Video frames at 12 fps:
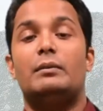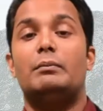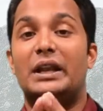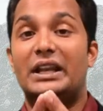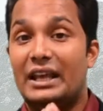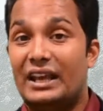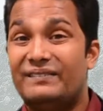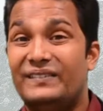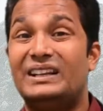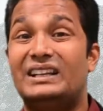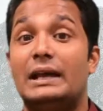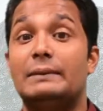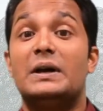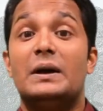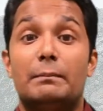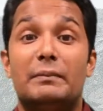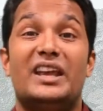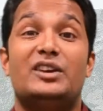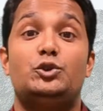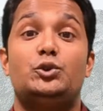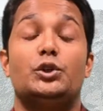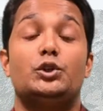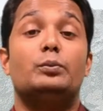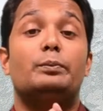But every time make
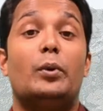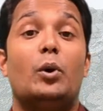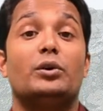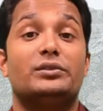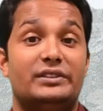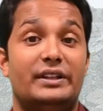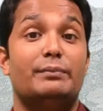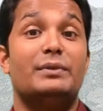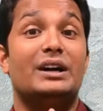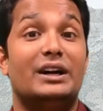sure you post them